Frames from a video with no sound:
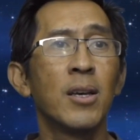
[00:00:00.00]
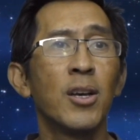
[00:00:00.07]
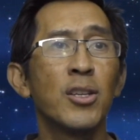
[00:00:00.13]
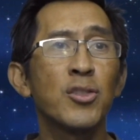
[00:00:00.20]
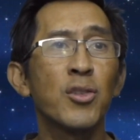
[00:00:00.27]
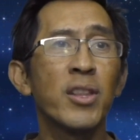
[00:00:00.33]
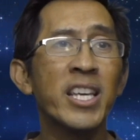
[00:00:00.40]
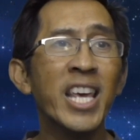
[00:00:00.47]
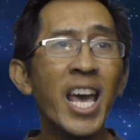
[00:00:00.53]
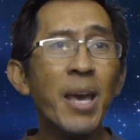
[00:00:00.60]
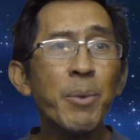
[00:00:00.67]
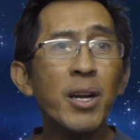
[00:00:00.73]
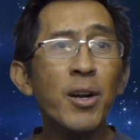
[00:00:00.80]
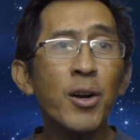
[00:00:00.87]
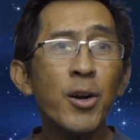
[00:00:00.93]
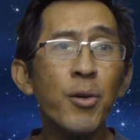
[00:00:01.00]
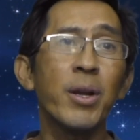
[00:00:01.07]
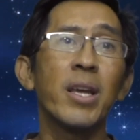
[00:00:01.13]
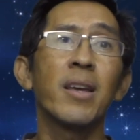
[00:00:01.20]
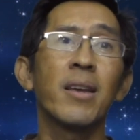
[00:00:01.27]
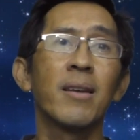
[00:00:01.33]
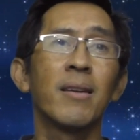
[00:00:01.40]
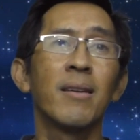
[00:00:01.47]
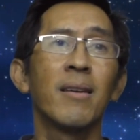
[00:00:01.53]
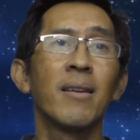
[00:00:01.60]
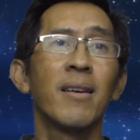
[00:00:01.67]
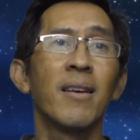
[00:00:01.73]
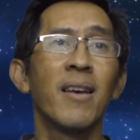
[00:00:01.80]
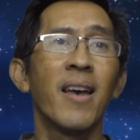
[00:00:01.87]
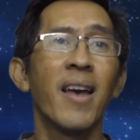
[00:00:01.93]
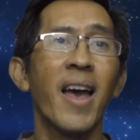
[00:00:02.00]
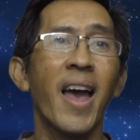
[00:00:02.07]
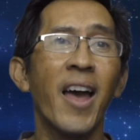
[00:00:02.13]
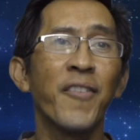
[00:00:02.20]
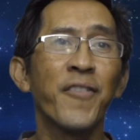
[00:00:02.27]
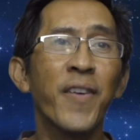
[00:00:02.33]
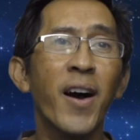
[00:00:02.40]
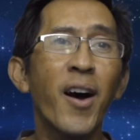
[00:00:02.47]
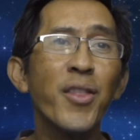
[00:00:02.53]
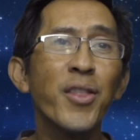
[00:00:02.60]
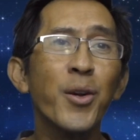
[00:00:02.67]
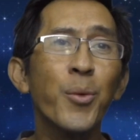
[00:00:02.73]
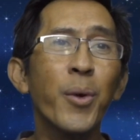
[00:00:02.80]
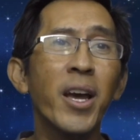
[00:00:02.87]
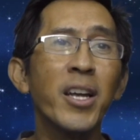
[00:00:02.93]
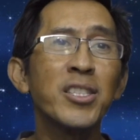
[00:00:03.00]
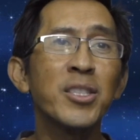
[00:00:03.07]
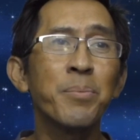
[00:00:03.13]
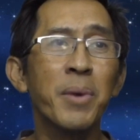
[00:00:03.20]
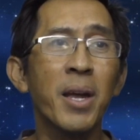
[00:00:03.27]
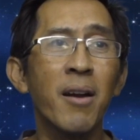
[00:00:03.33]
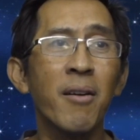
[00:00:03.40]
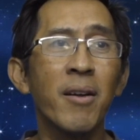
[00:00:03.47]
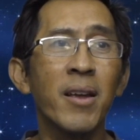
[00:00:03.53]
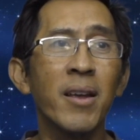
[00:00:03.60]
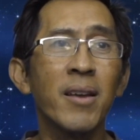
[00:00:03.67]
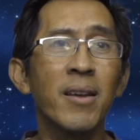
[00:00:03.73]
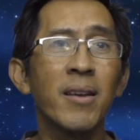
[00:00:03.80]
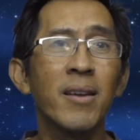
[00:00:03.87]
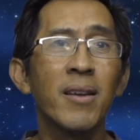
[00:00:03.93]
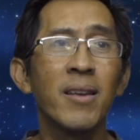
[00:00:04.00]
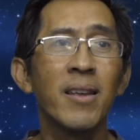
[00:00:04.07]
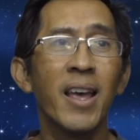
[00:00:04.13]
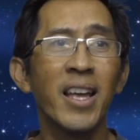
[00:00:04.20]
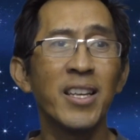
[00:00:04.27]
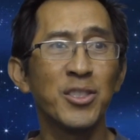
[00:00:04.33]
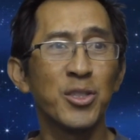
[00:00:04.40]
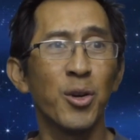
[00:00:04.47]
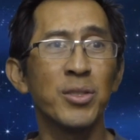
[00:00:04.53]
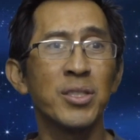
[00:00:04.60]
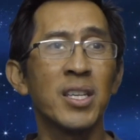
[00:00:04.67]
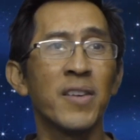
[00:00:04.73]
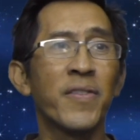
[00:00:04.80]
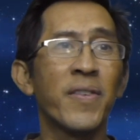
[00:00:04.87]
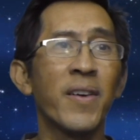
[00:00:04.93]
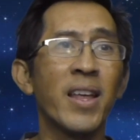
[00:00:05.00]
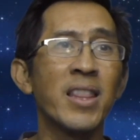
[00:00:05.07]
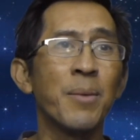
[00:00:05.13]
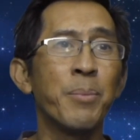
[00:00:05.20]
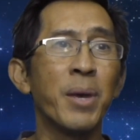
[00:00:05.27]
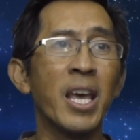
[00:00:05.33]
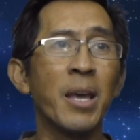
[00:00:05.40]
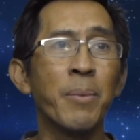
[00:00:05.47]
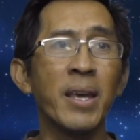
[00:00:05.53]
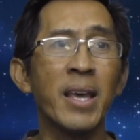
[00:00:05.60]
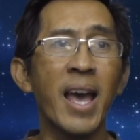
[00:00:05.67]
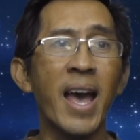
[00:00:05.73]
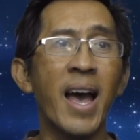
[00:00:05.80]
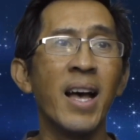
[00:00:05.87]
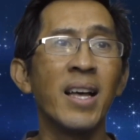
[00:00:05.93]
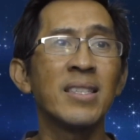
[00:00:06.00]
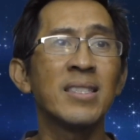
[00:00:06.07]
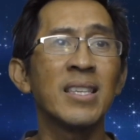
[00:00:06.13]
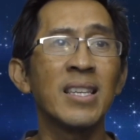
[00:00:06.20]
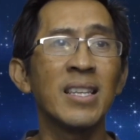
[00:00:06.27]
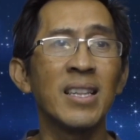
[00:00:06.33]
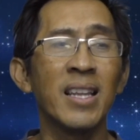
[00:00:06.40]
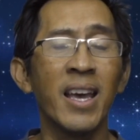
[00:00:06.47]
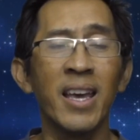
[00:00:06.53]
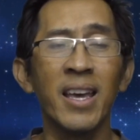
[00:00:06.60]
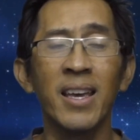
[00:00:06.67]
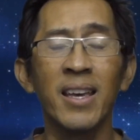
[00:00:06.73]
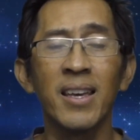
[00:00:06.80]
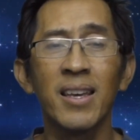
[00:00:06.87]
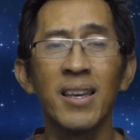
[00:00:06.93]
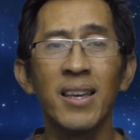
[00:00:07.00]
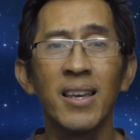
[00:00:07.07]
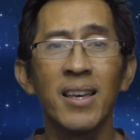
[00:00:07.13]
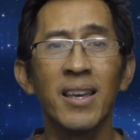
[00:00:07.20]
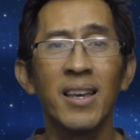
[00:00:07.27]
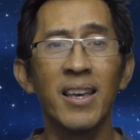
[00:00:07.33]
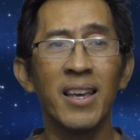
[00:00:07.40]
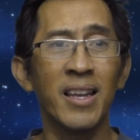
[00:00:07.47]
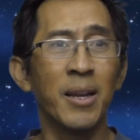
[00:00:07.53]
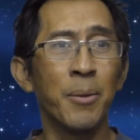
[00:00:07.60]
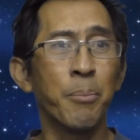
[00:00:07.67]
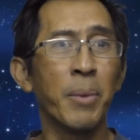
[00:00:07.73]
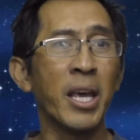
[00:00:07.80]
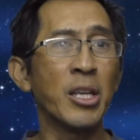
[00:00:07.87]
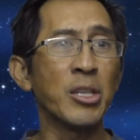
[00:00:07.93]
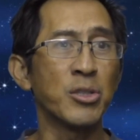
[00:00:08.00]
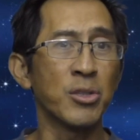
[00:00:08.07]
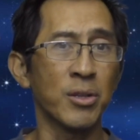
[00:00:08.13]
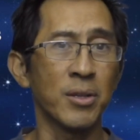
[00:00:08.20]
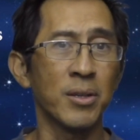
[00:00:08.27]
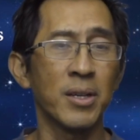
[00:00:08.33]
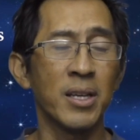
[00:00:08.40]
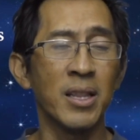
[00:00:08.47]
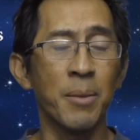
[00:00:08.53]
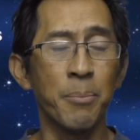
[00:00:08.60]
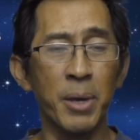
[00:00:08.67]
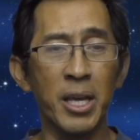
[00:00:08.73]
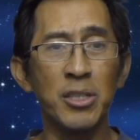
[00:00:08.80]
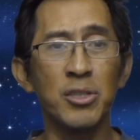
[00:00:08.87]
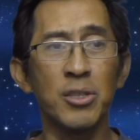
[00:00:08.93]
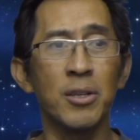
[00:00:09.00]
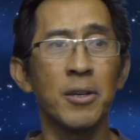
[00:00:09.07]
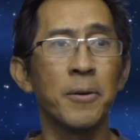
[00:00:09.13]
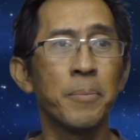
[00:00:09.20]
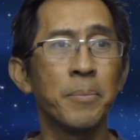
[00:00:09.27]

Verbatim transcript: So they came in a hurry and found their way to Mary and Joseph and the baby as he lay in a manger, in the manger.